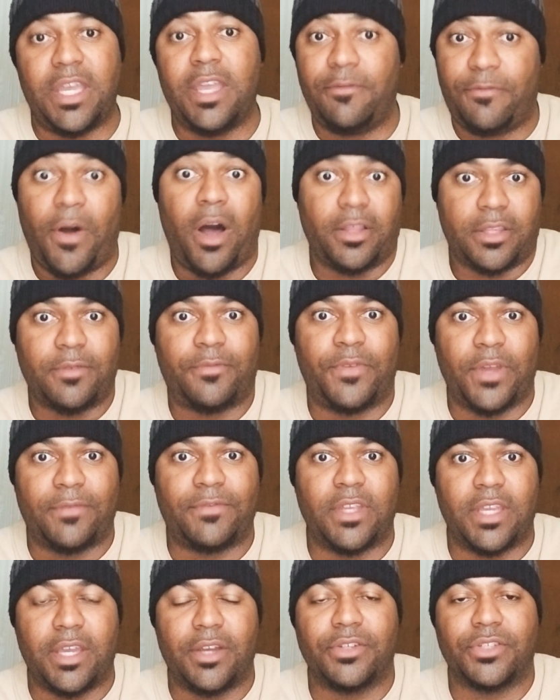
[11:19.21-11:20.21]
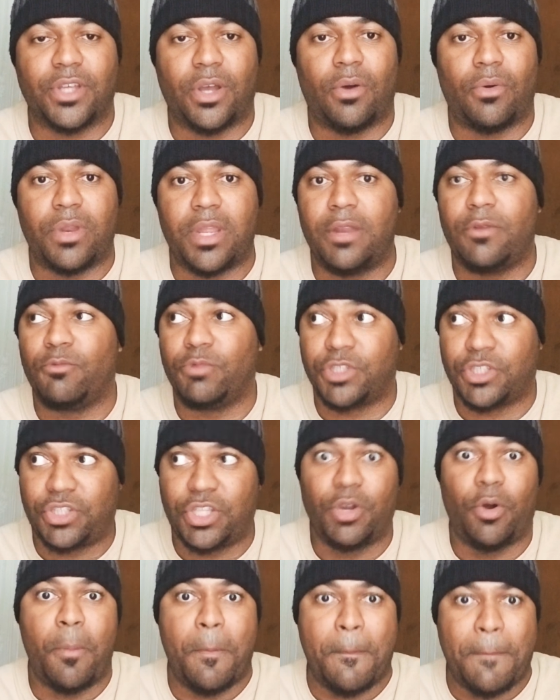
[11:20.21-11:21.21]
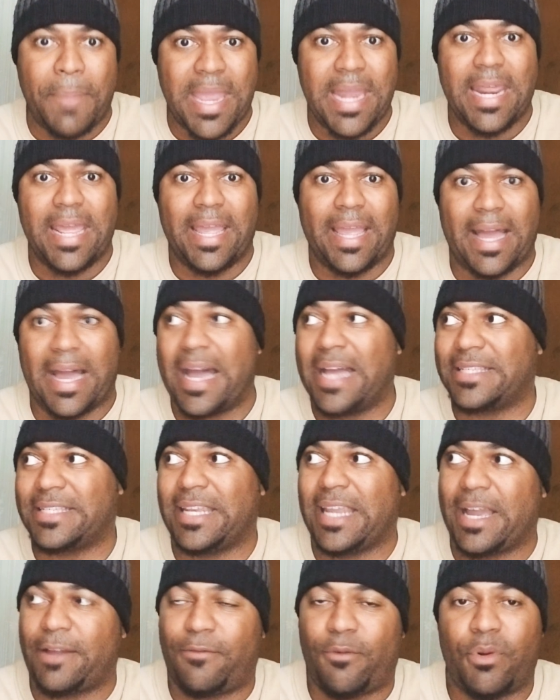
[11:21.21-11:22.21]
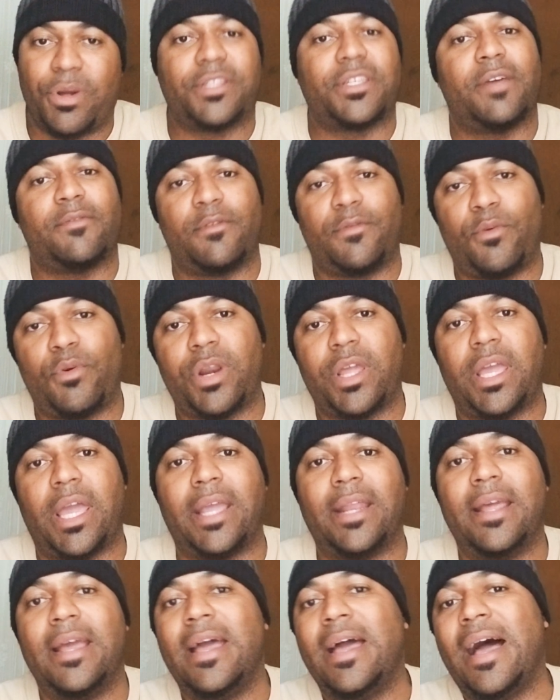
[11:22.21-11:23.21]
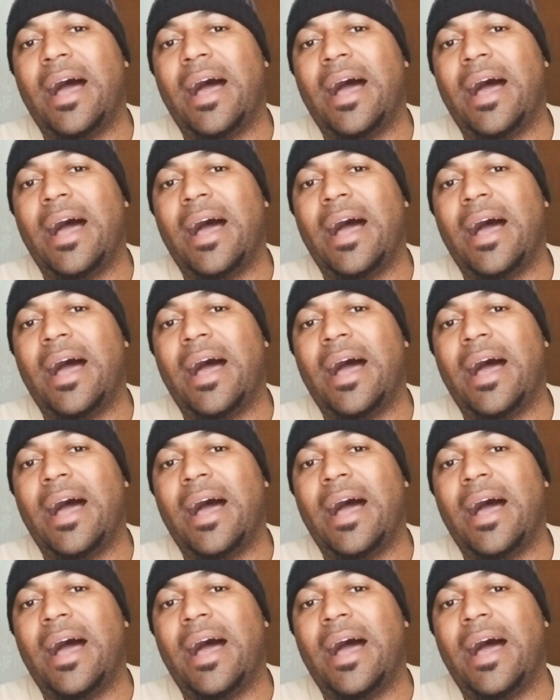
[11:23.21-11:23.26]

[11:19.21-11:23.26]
He fought to 50 years old and was still beating guys at like 47, 48.